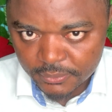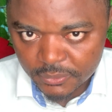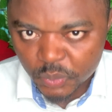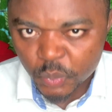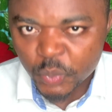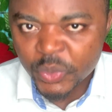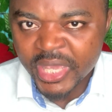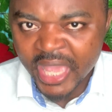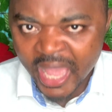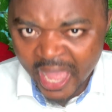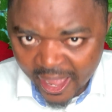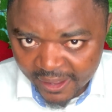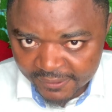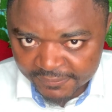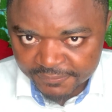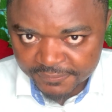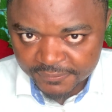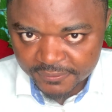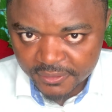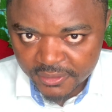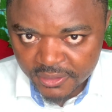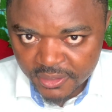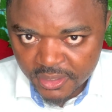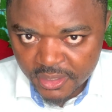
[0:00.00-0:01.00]
We have.
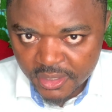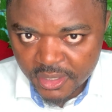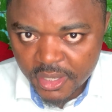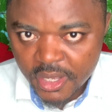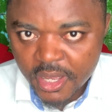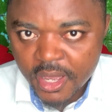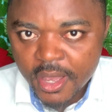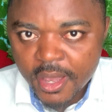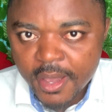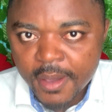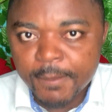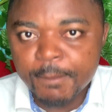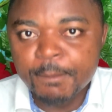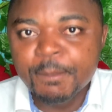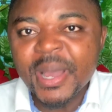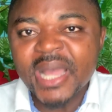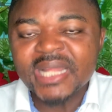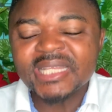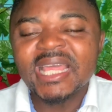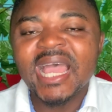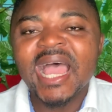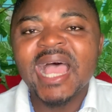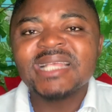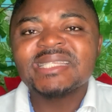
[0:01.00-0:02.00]

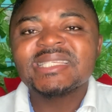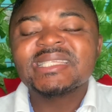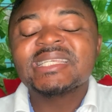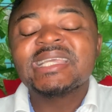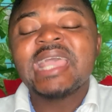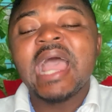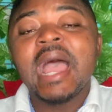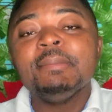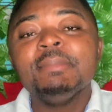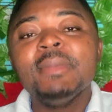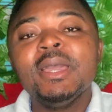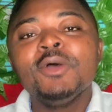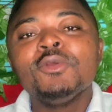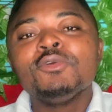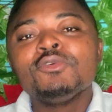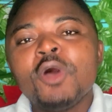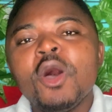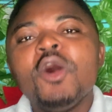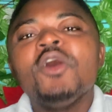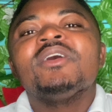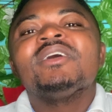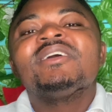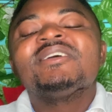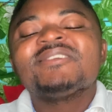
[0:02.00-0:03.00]
But has
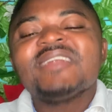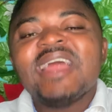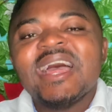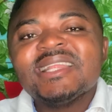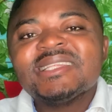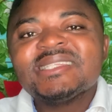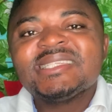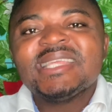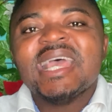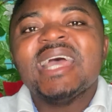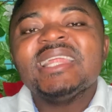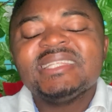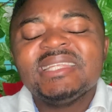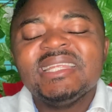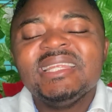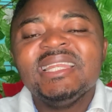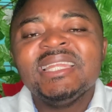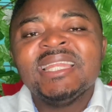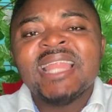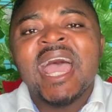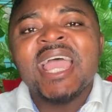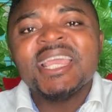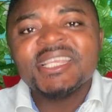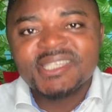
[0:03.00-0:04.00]
Cameroon granted the
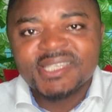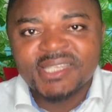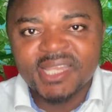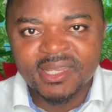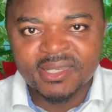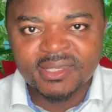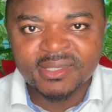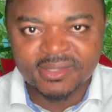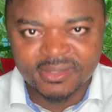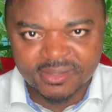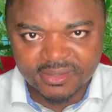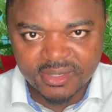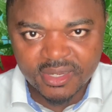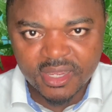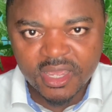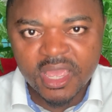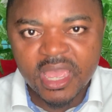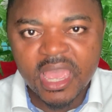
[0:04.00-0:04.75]
license?